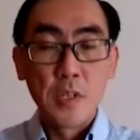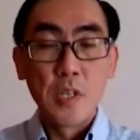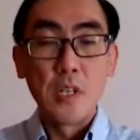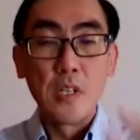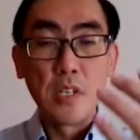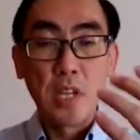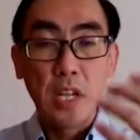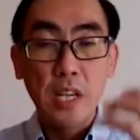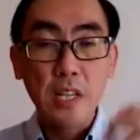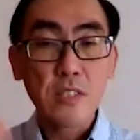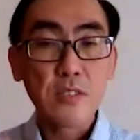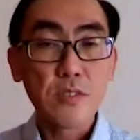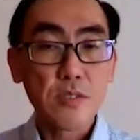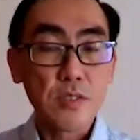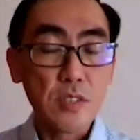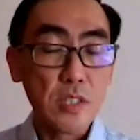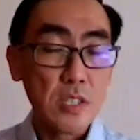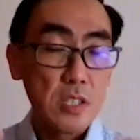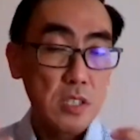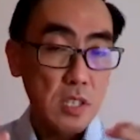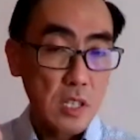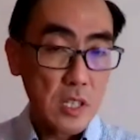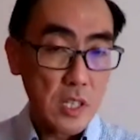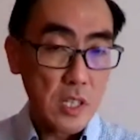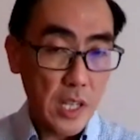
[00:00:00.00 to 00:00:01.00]
Next
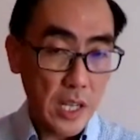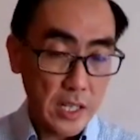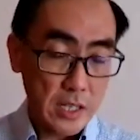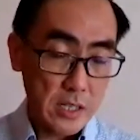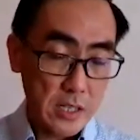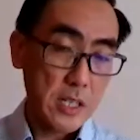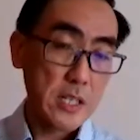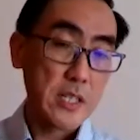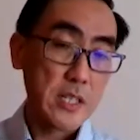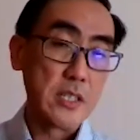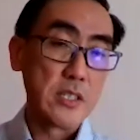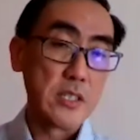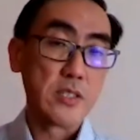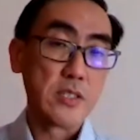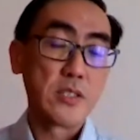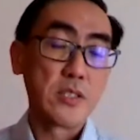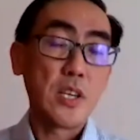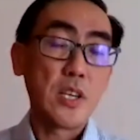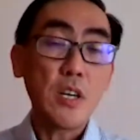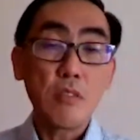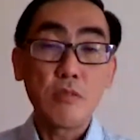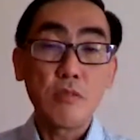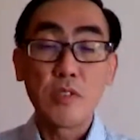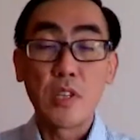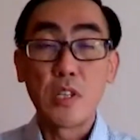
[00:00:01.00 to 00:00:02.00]
is the data
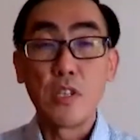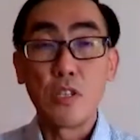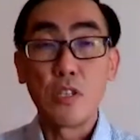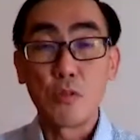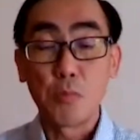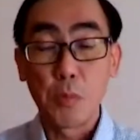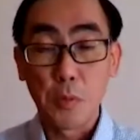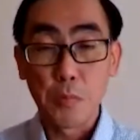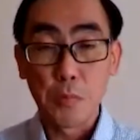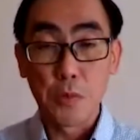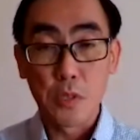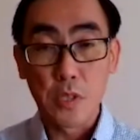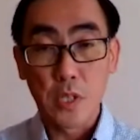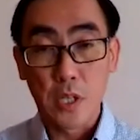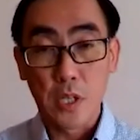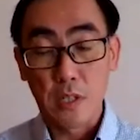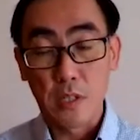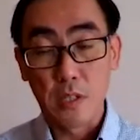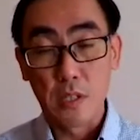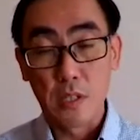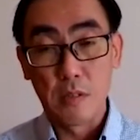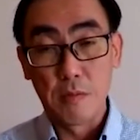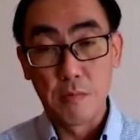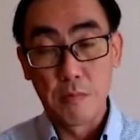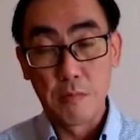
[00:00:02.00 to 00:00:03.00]
itself that needs to be
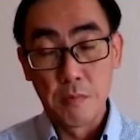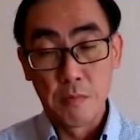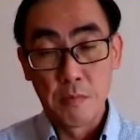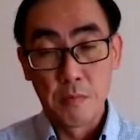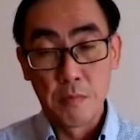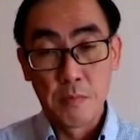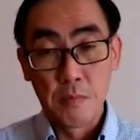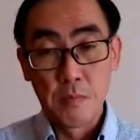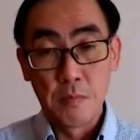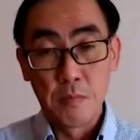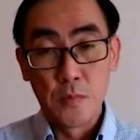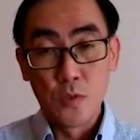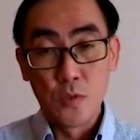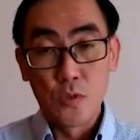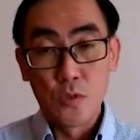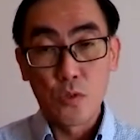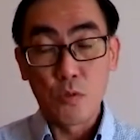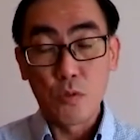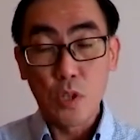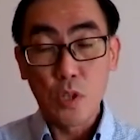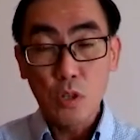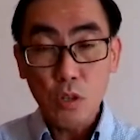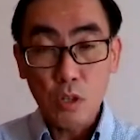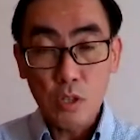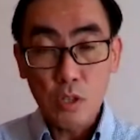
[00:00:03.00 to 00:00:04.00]
protected. So
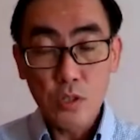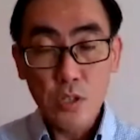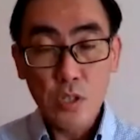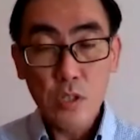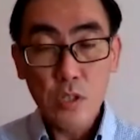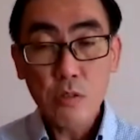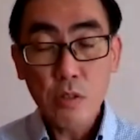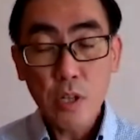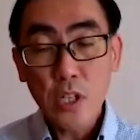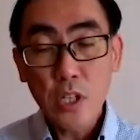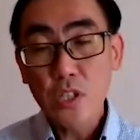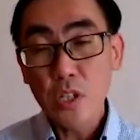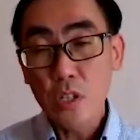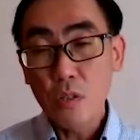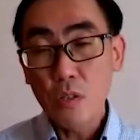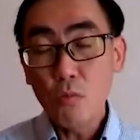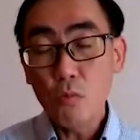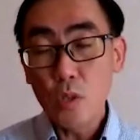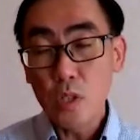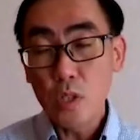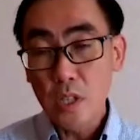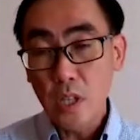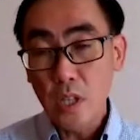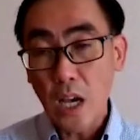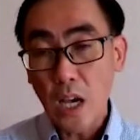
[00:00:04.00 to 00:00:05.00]
the consideration
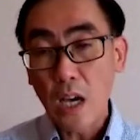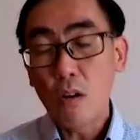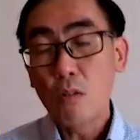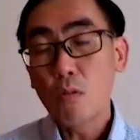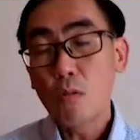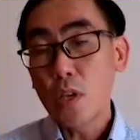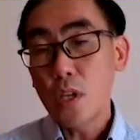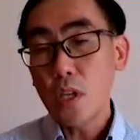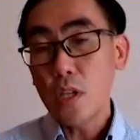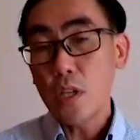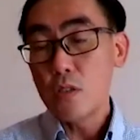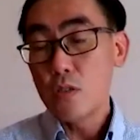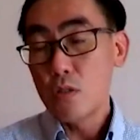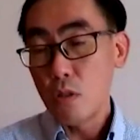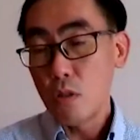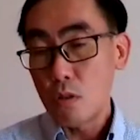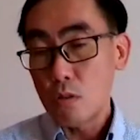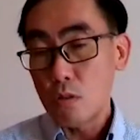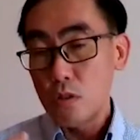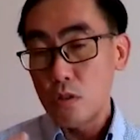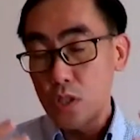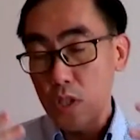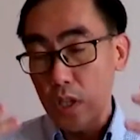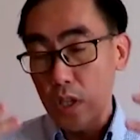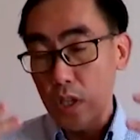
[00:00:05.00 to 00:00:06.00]
will now
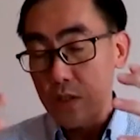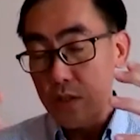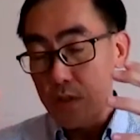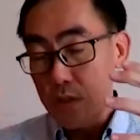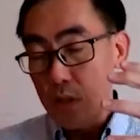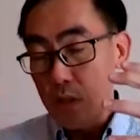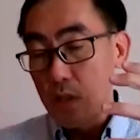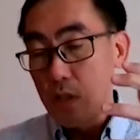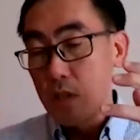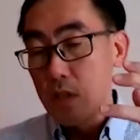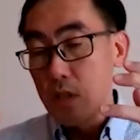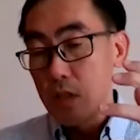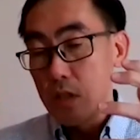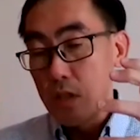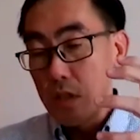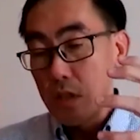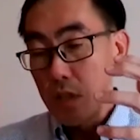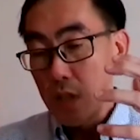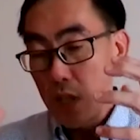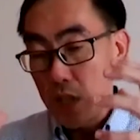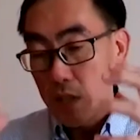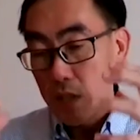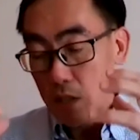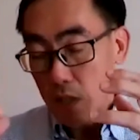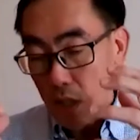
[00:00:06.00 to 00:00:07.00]
not just
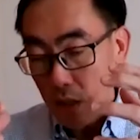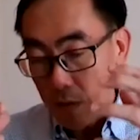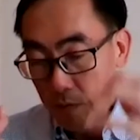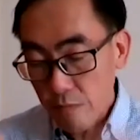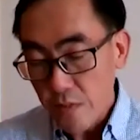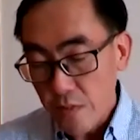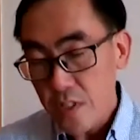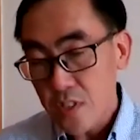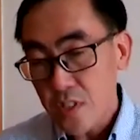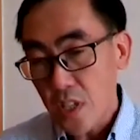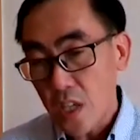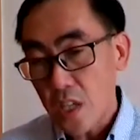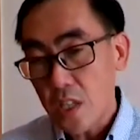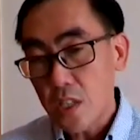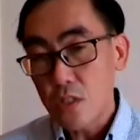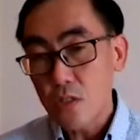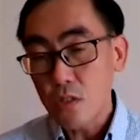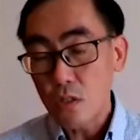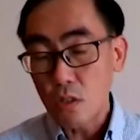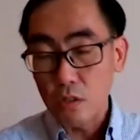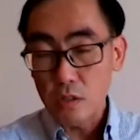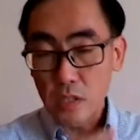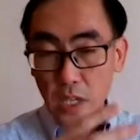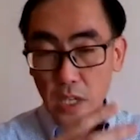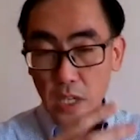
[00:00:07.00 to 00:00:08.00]

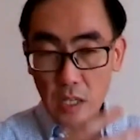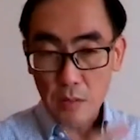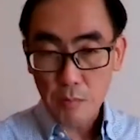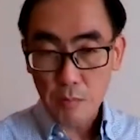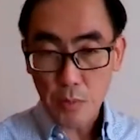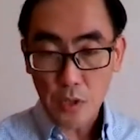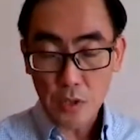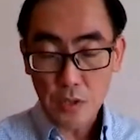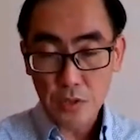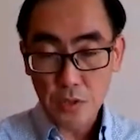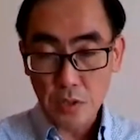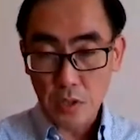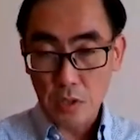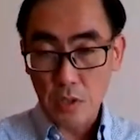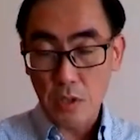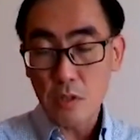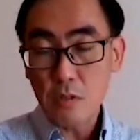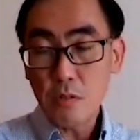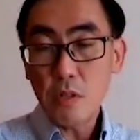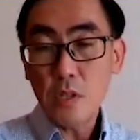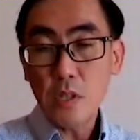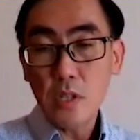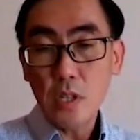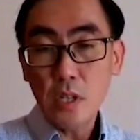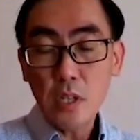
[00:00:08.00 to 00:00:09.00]
emphasize on endpoint
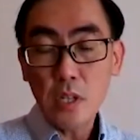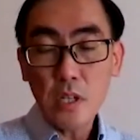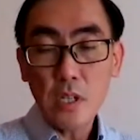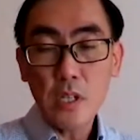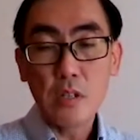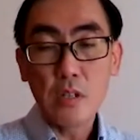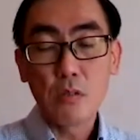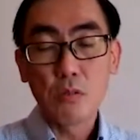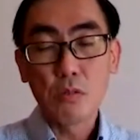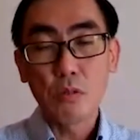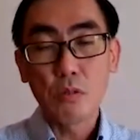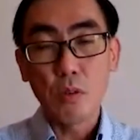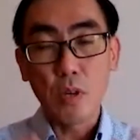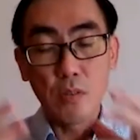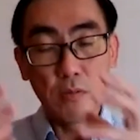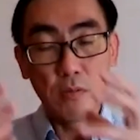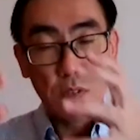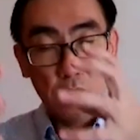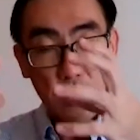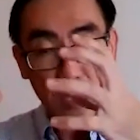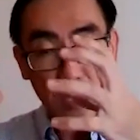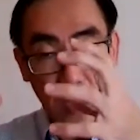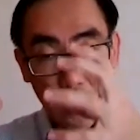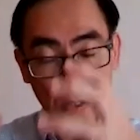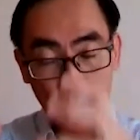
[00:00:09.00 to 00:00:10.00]
security, it also
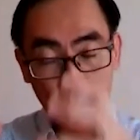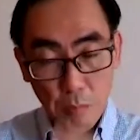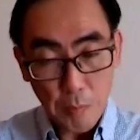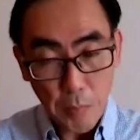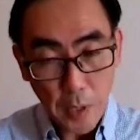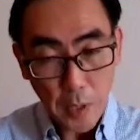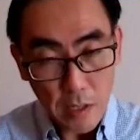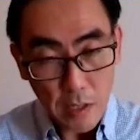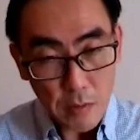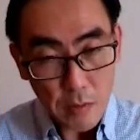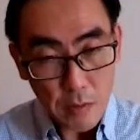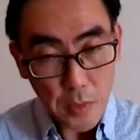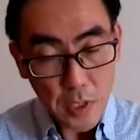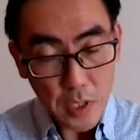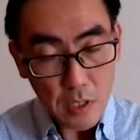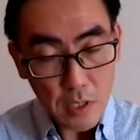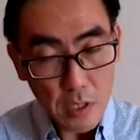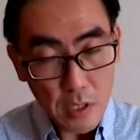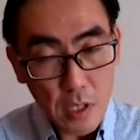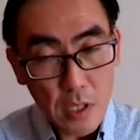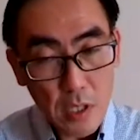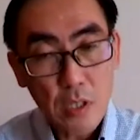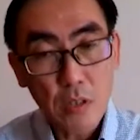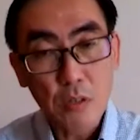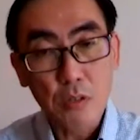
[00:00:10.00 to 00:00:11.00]
emphasizes on
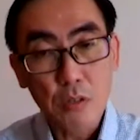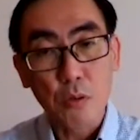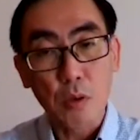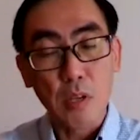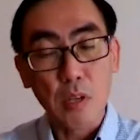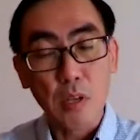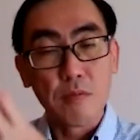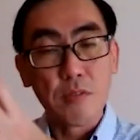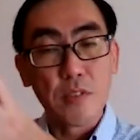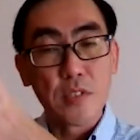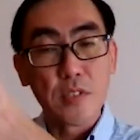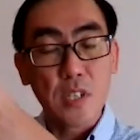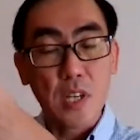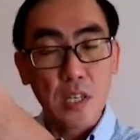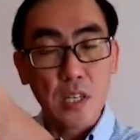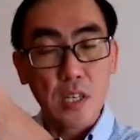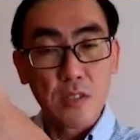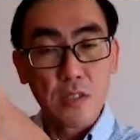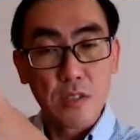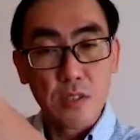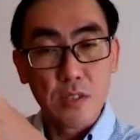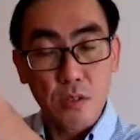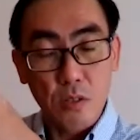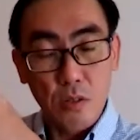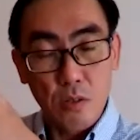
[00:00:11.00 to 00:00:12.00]
perimeter, it also
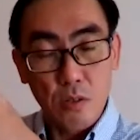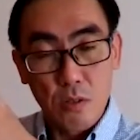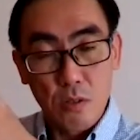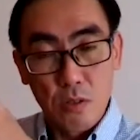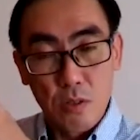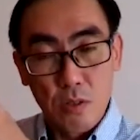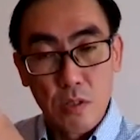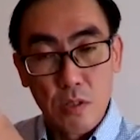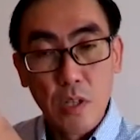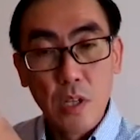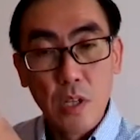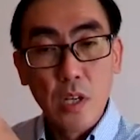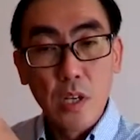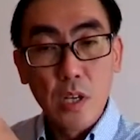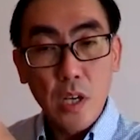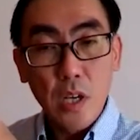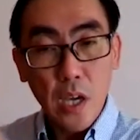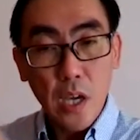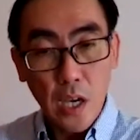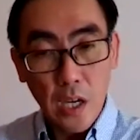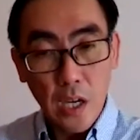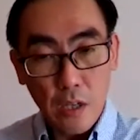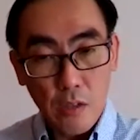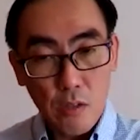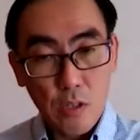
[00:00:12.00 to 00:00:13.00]
emphasizes on
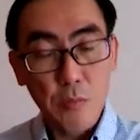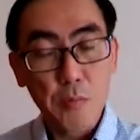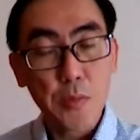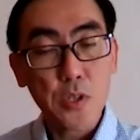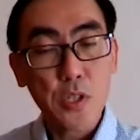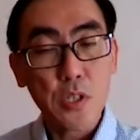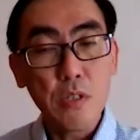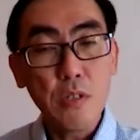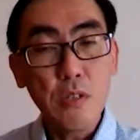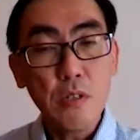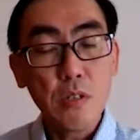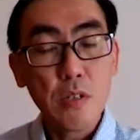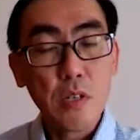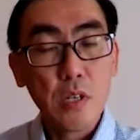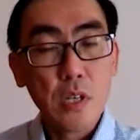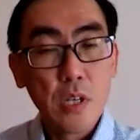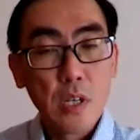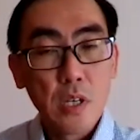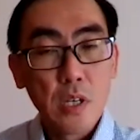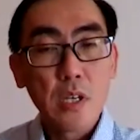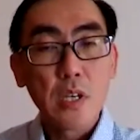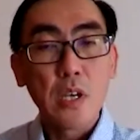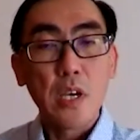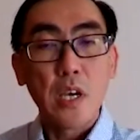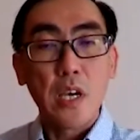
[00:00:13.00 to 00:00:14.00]
encryption,
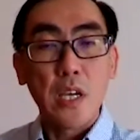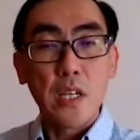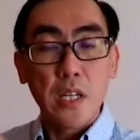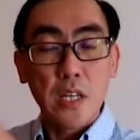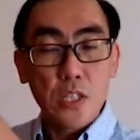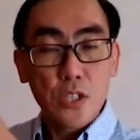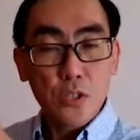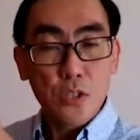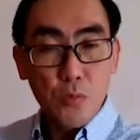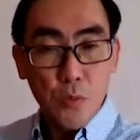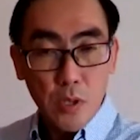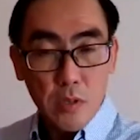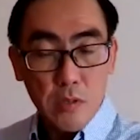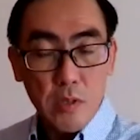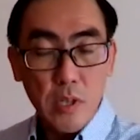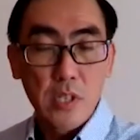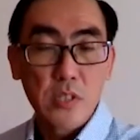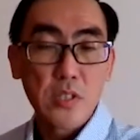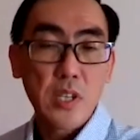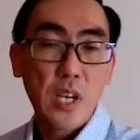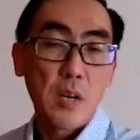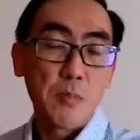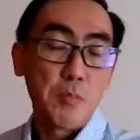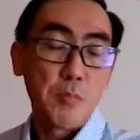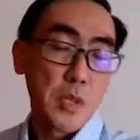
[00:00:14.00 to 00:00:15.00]
and as well
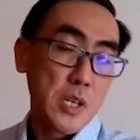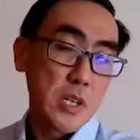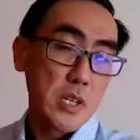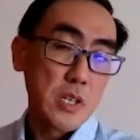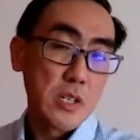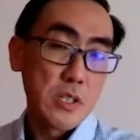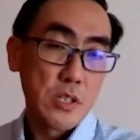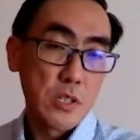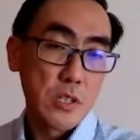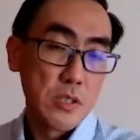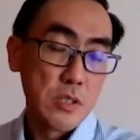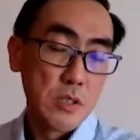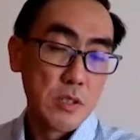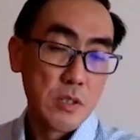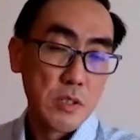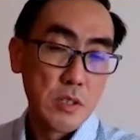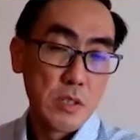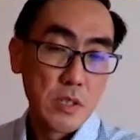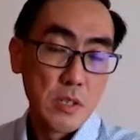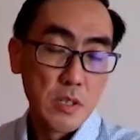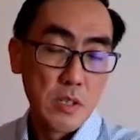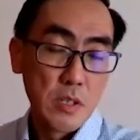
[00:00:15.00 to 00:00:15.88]
as application